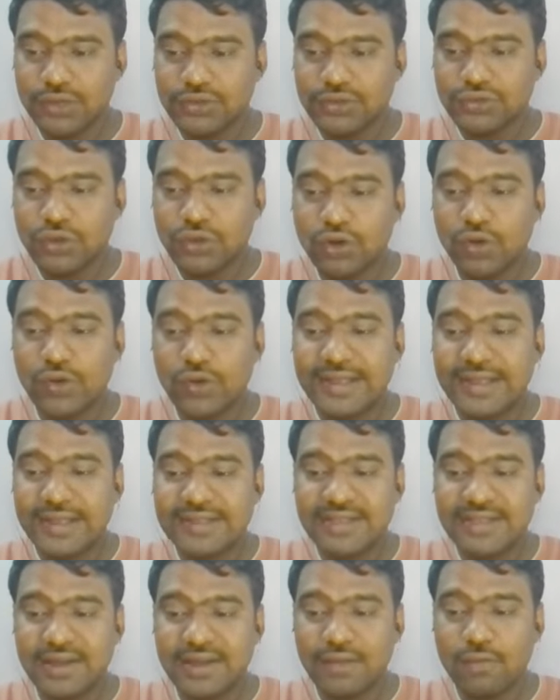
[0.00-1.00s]
So now you can
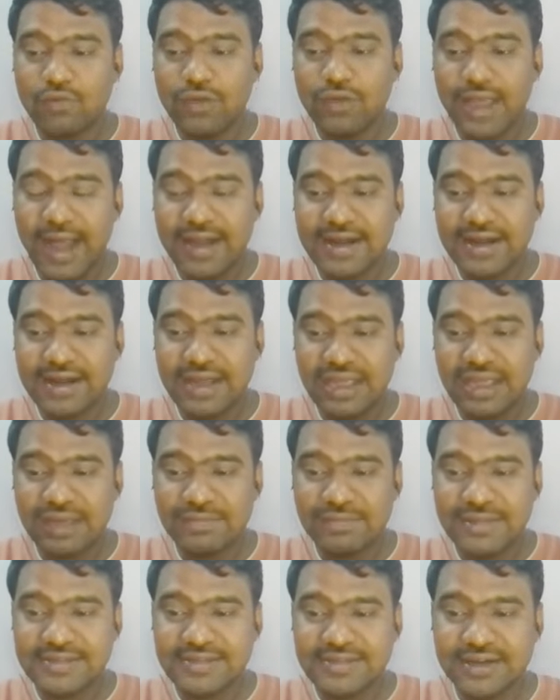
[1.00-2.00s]
see we added
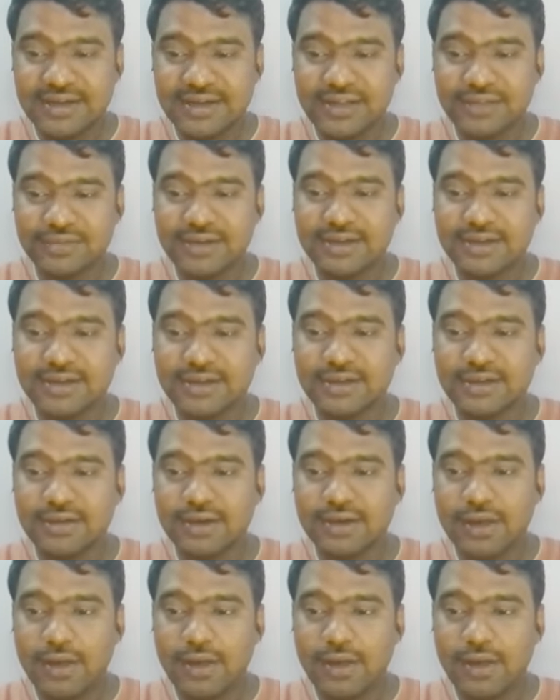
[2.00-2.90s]
email status filter,